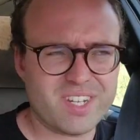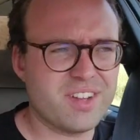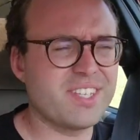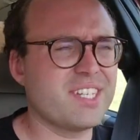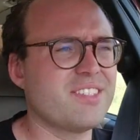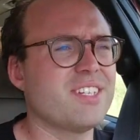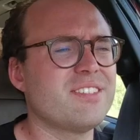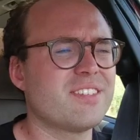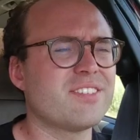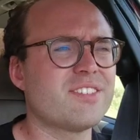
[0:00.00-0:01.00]
on the
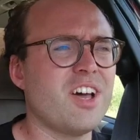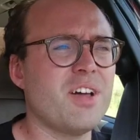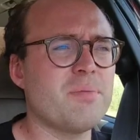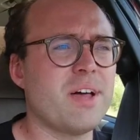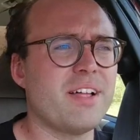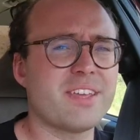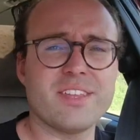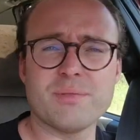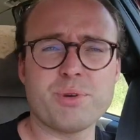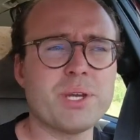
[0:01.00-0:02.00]
XJS and the Saab. I'll
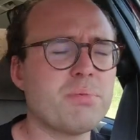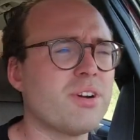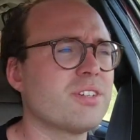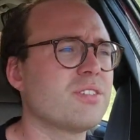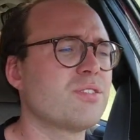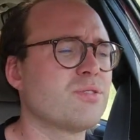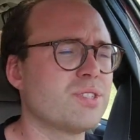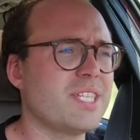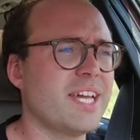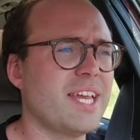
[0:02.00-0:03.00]
get the brake parts,
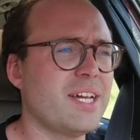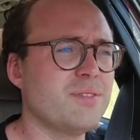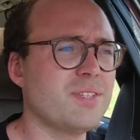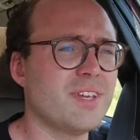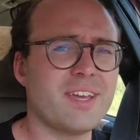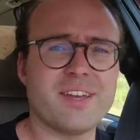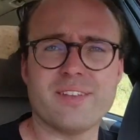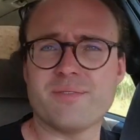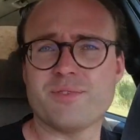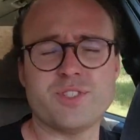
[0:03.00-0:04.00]
sort that out,
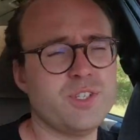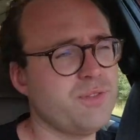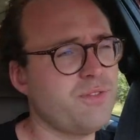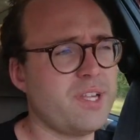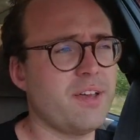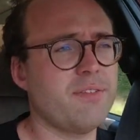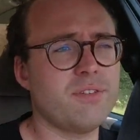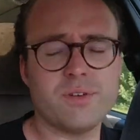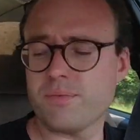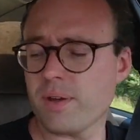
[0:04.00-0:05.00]
and it should fly
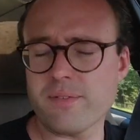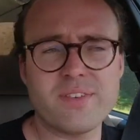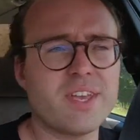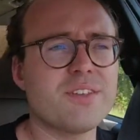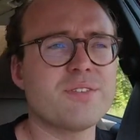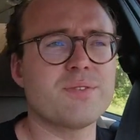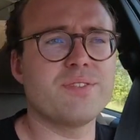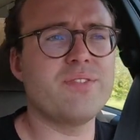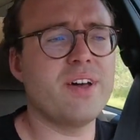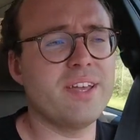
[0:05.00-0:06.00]
through. Everything else
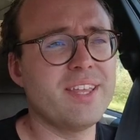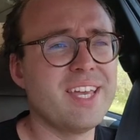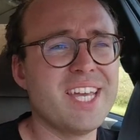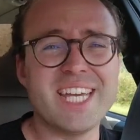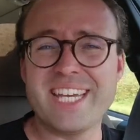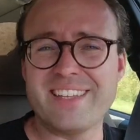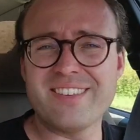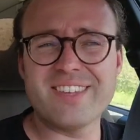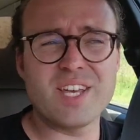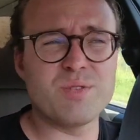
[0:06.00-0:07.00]
was fine. He
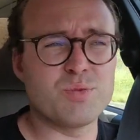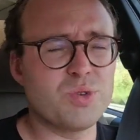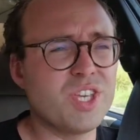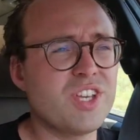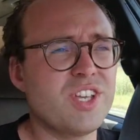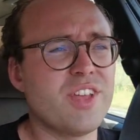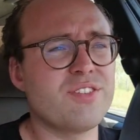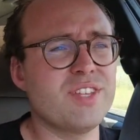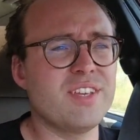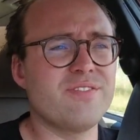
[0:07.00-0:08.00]
did say it was really good
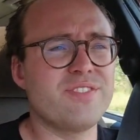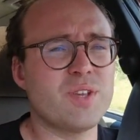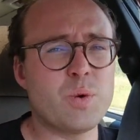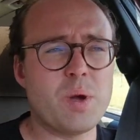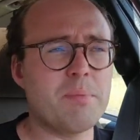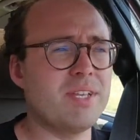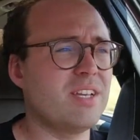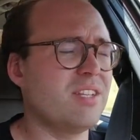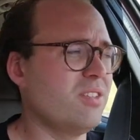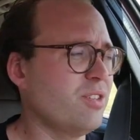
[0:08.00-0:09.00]
underneath, so I mean,
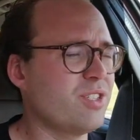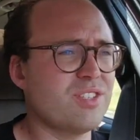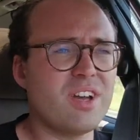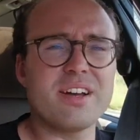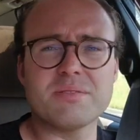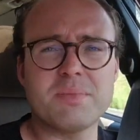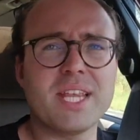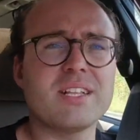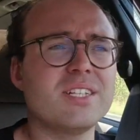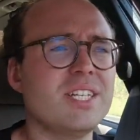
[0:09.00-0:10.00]
it looks
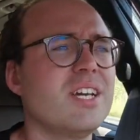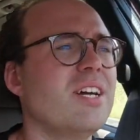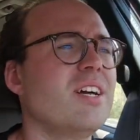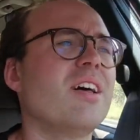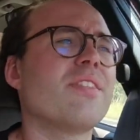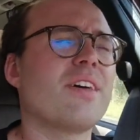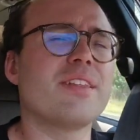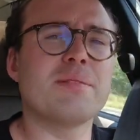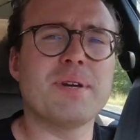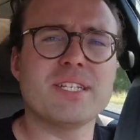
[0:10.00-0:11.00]
cosmetically
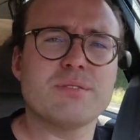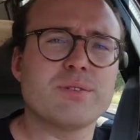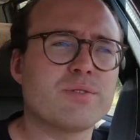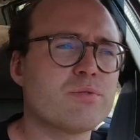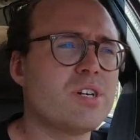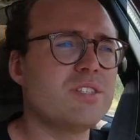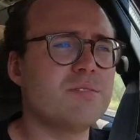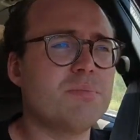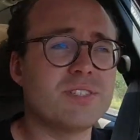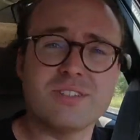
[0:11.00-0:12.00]
not the best with the
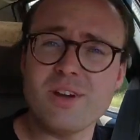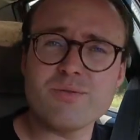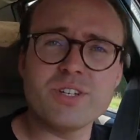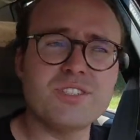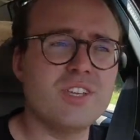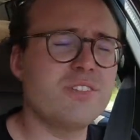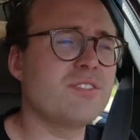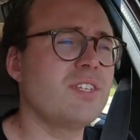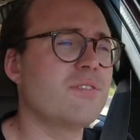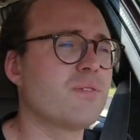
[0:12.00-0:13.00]
rust, but it's not rusty
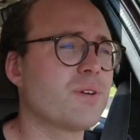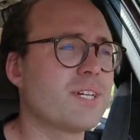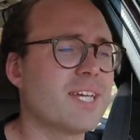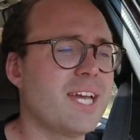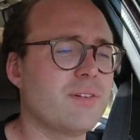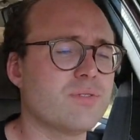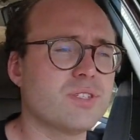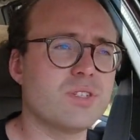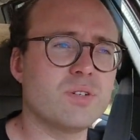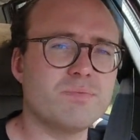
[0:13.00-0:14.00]
underneath where it counts,
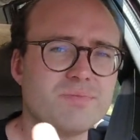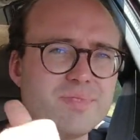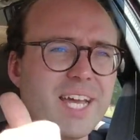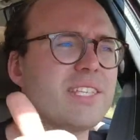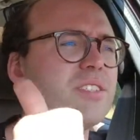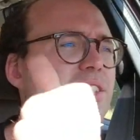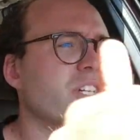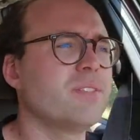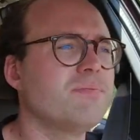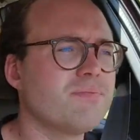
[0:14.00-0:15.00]
so that's
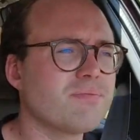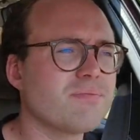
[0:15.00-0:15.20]
good.